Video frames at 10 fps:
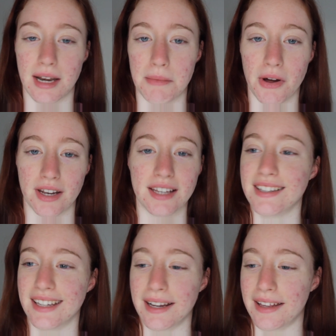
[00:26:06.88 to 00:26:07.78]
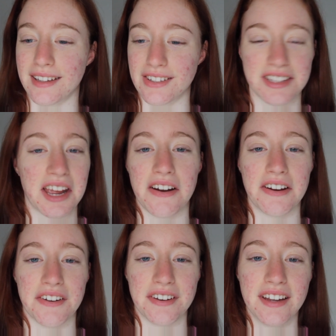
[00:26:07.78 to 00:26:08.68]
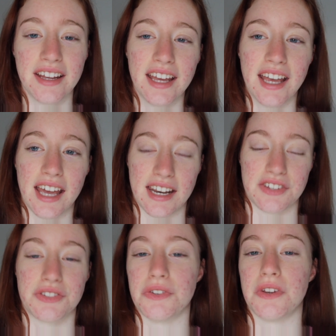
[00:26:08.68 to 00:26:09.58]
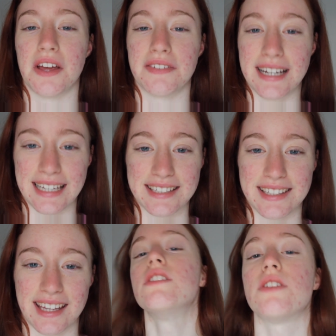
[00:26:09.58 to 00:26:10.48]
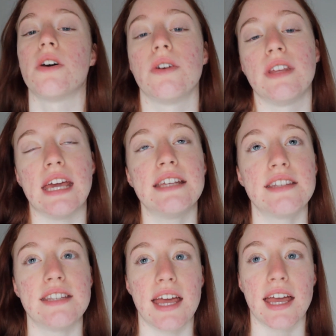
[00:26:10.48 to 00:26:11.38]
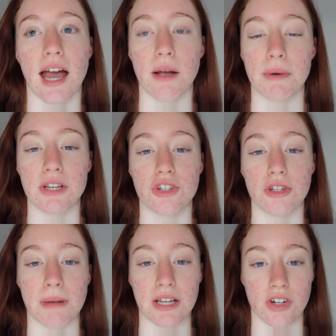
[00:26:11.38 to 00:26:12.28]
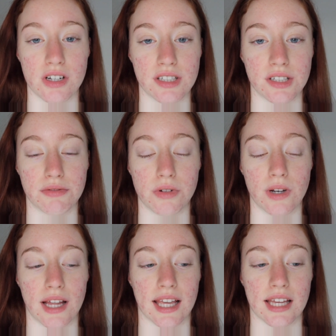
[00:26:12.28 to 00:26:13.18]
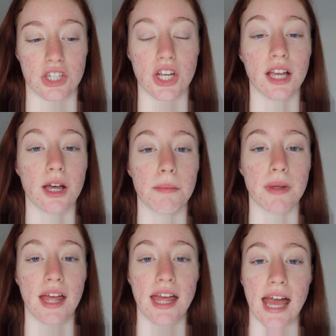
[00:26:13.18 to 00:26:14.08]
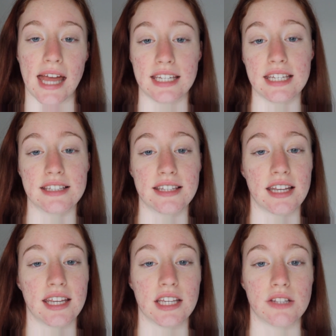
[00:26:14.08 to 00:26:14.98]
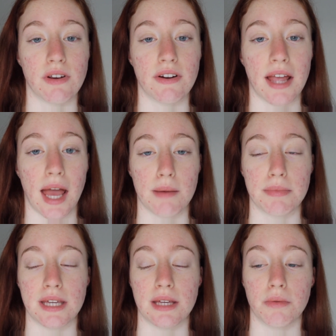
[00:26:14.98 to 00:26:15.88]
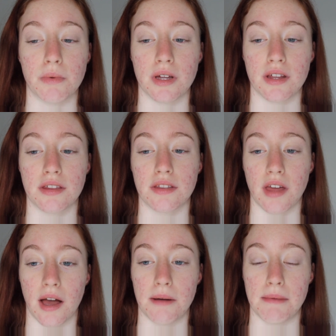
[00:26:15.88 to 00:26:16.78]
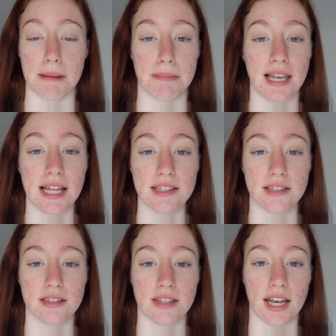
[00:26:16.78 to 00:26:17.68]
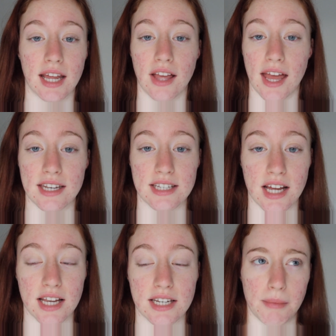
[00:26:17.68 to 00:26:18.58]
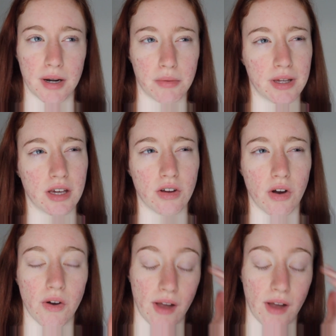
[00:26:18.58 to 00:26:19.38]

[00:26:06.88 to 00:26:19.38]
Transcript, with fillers: that I'm on it and I can just carry on and I'll soon have clear skin. So yesterday I went to my doctor for like a checkup and he said he is very happy with uh, my bloods that I had done about a week ago